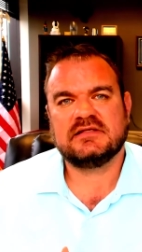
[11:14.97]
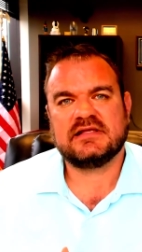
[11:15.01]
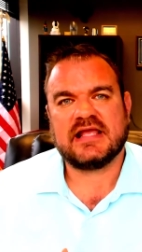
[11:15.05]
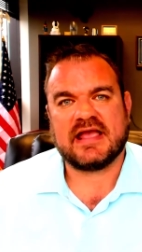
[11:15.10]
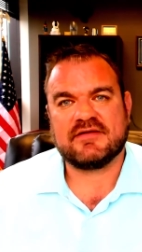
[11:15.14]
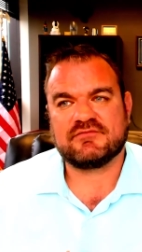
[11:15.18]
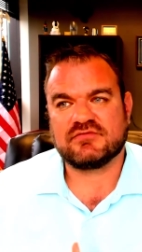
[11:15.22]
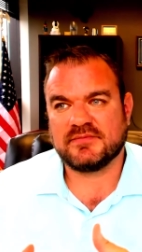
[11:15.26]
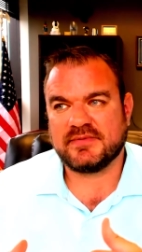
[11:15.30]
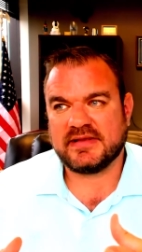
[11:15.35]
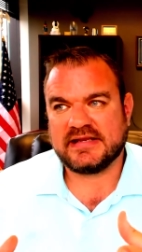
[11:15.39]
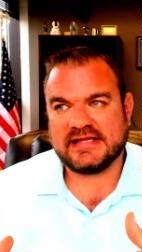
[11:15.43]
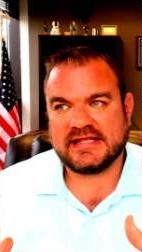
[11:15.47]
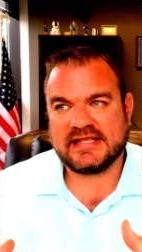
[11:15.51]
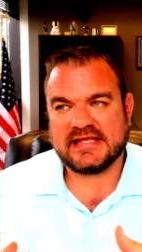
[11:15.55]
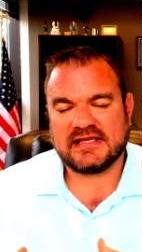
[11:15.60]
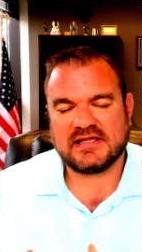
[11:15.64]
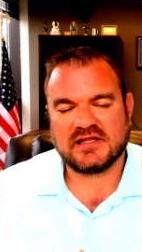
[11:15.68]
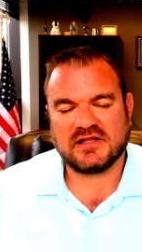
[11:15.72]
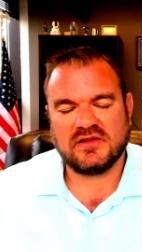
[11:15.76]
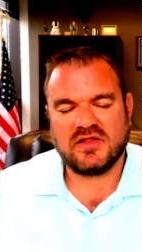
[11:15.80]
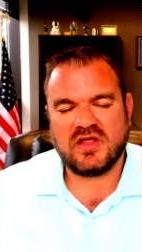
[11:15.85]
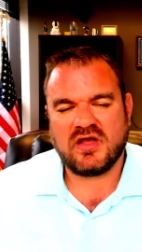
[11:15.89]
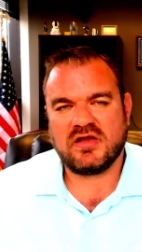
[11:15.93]
Everybody
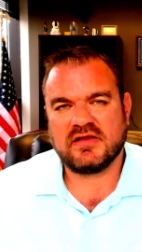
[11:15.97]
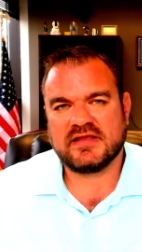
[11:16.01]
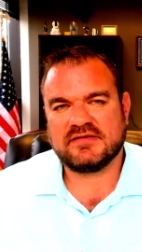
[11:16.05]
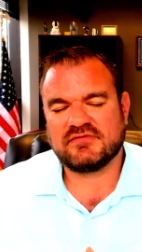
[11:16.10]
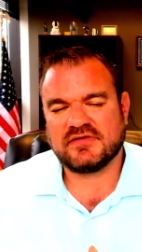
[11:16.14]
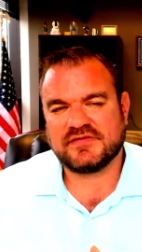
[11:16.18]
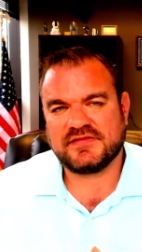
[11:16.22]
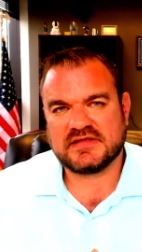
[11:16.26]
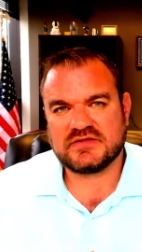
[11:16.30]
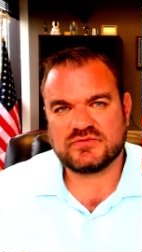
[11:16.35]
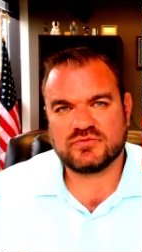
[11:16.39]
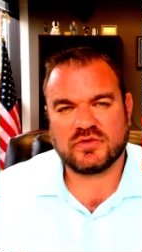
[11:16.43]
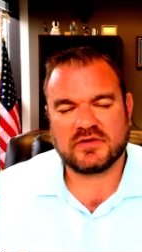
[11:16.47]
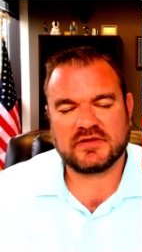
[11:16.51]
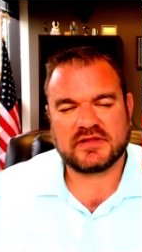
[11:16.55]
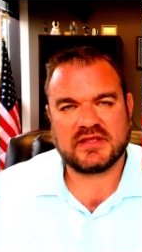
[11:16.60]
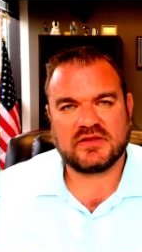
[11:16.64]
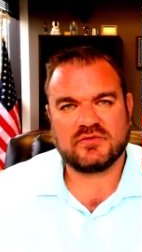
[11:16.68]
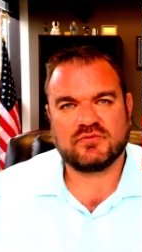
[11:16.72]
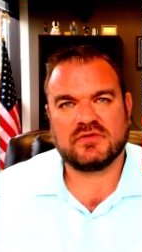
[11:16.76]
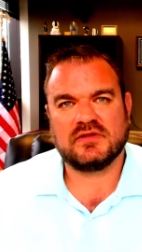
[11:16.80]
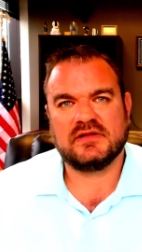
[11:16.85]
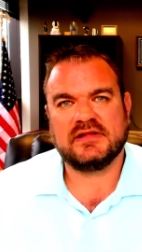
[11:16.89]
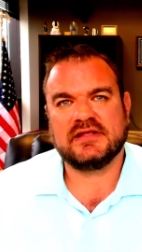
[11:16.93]
getting along, everything
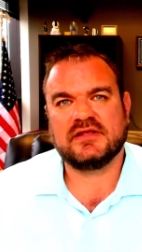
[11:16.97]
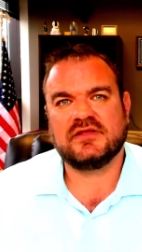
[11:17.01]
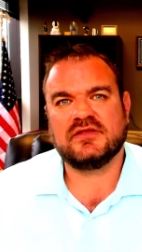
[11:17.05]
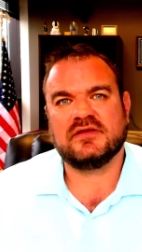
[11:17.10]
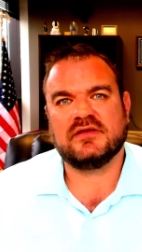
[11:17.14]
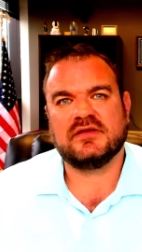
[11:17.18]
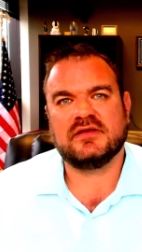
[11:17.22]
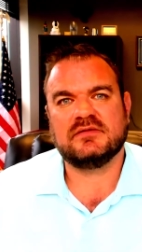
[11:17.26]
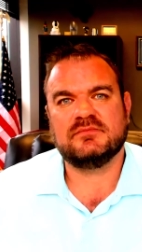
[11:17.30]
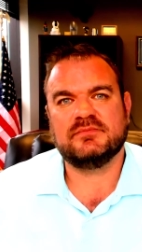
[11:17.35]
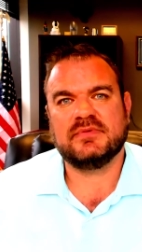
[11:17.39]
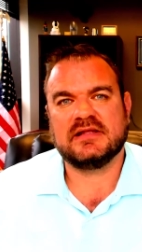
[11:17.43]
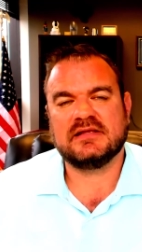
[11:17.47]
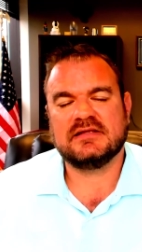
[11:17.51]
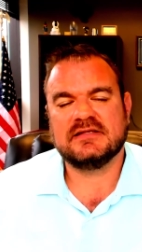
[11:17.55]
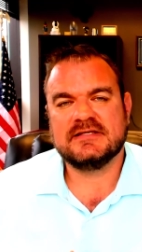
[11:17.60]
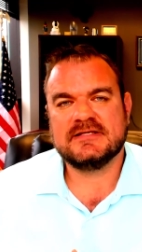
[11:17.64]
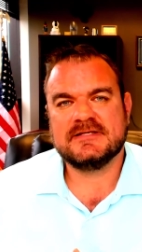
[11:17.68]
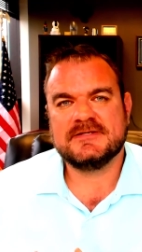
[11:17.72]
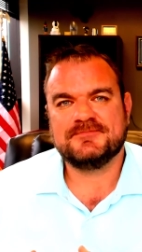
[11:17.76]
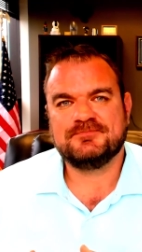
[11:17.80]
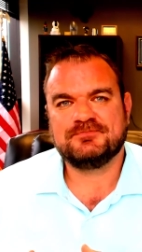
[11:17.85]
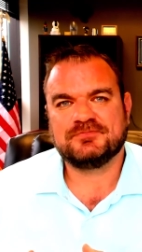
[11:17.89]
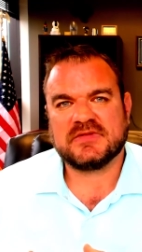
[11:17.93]
working really good, but
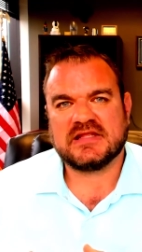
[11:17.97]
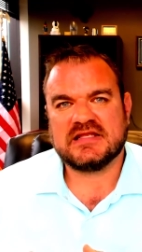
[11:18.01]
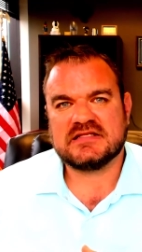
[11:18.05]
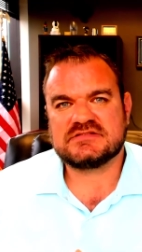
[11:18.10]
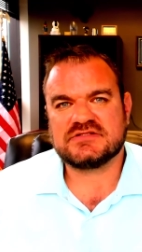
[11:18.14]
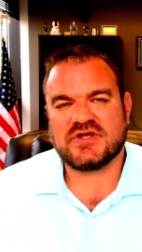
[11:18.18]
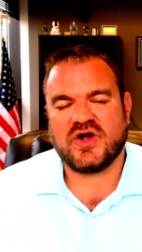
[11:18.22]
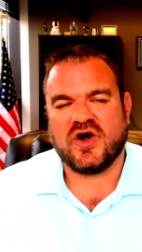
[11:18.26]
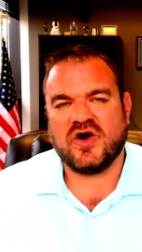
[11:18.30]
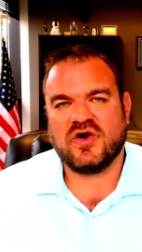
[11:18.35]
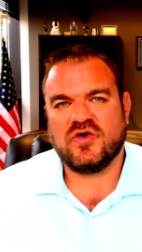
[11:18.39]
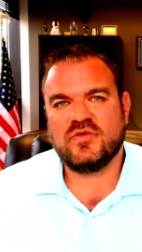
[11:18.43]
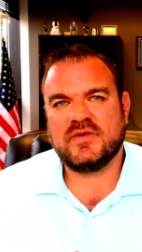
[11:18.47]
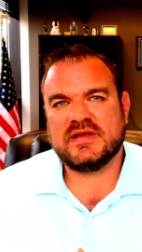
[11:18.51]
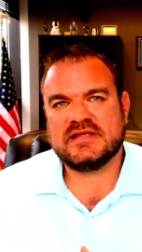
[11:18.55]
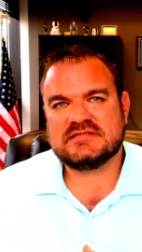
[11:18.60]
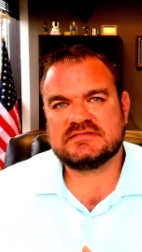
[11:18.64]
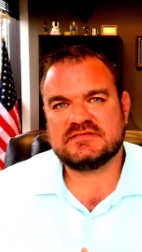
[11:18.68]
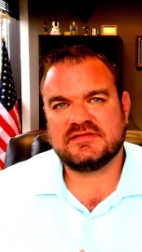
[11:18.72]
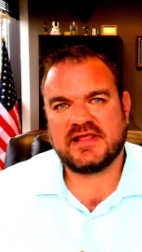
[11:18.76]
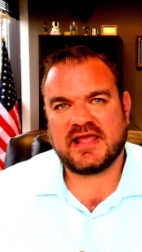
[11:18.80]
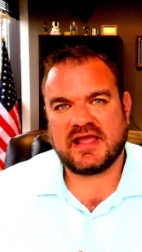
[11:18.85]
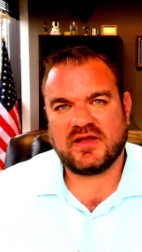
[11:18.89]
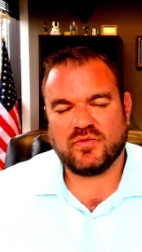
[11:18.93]
it's
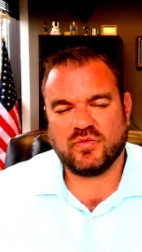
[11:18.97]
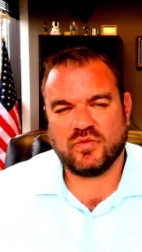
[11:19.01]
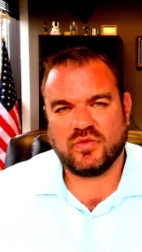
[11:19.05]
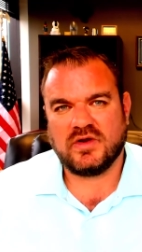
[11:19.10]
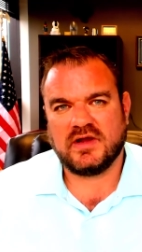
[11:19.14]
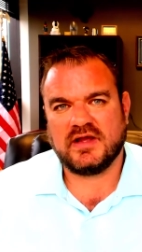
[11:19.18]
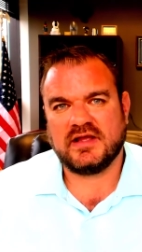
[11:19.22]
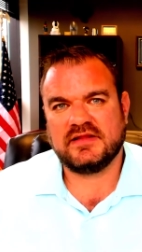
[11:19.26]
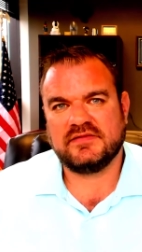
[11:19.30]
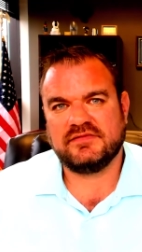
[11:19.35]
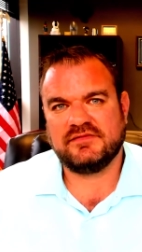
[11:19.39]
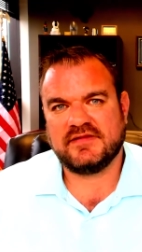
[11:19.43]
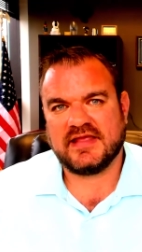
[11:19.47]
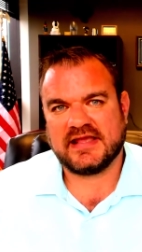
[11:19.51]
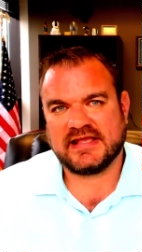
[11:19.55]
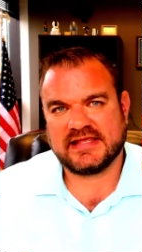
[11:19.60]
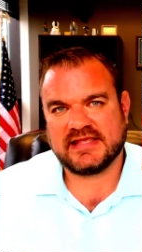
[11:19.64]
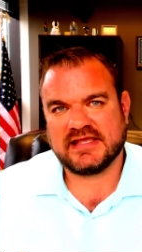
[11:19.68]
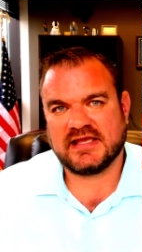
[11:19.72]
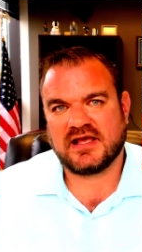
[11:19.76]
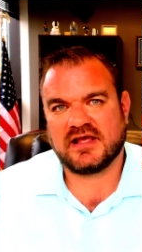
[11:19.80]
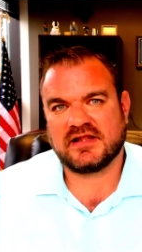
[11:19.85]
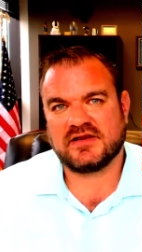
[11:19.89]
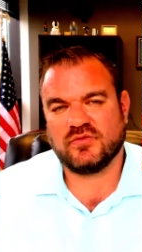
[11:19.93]
always that one that
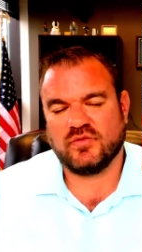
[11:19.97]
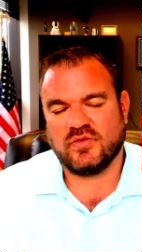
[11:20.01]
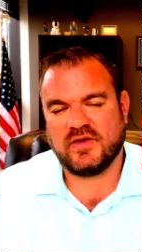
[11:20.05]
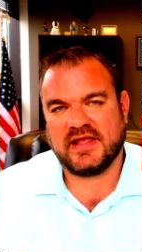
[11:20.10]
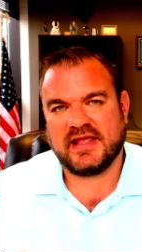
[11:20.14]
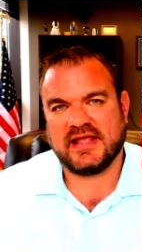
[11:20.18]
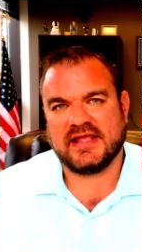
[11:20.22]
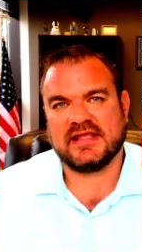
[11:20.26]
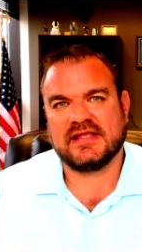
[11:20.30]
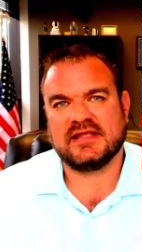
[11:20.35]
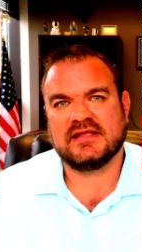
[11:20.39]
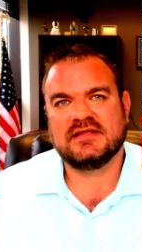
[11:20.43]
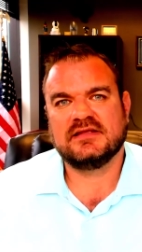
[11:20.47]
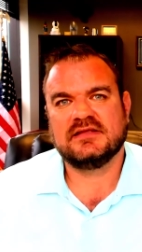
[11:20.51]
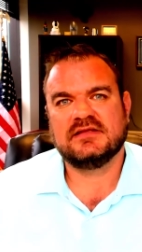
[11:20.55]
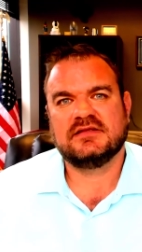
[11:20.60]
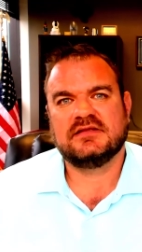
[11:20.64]
got away